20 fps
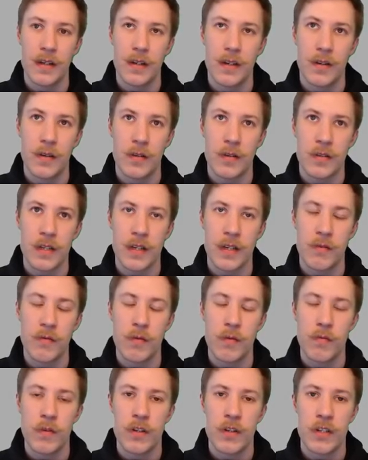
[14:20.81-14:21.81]
or say
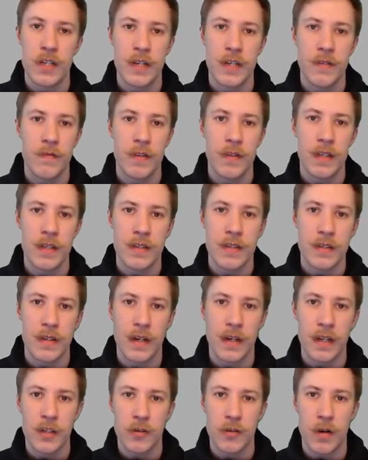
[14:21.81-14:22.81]
receive this
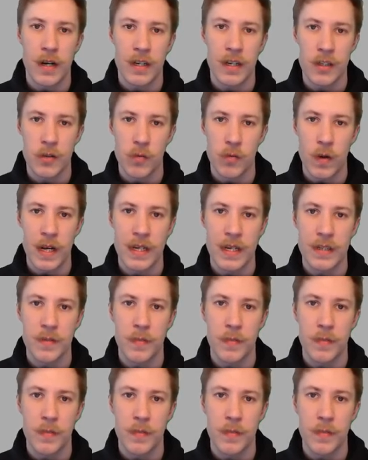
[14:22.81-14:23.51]
electronics waste,